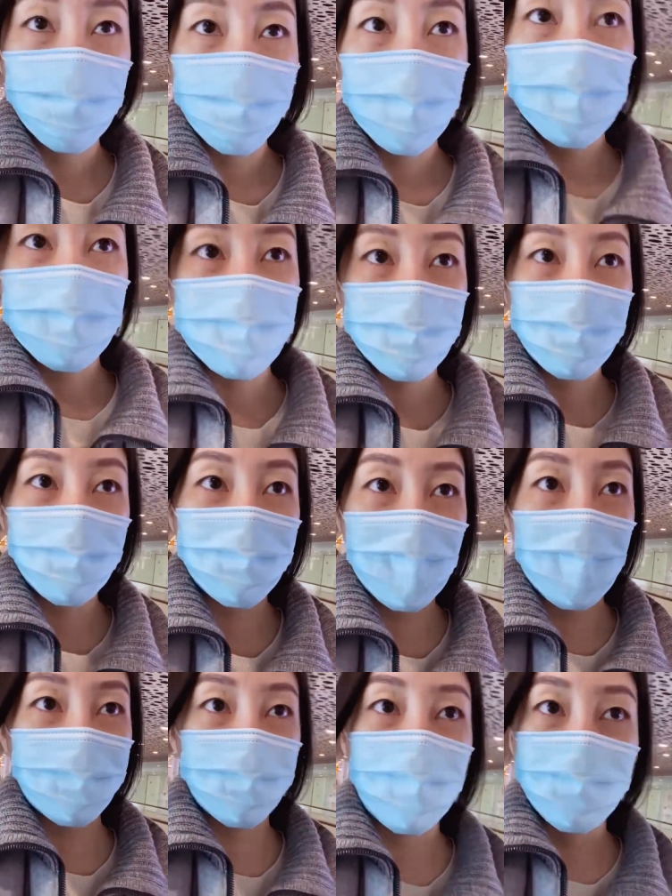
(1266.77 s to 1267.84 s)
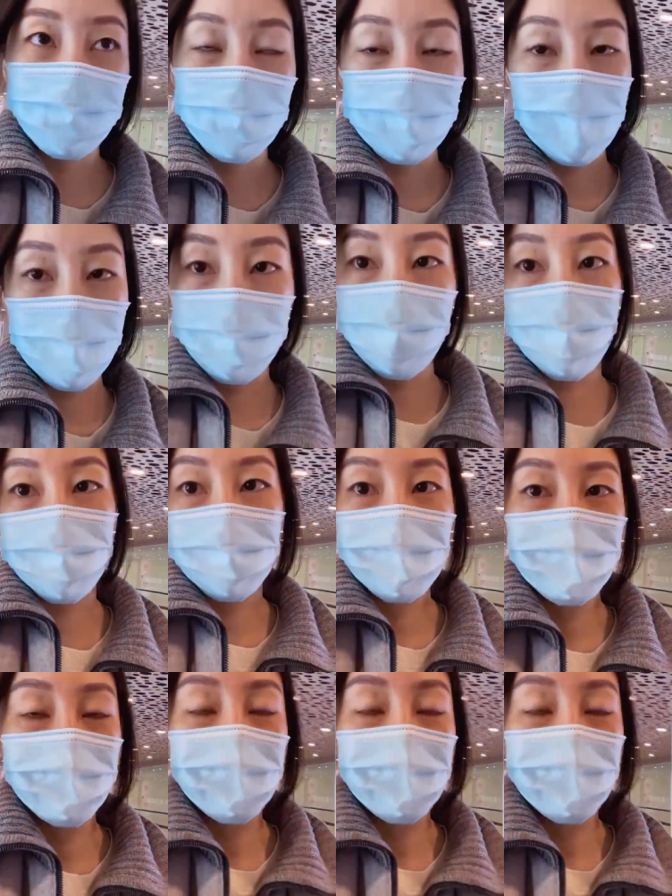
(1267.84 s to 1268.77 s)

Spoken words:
Whereas if you fly to Hong Kong Airport,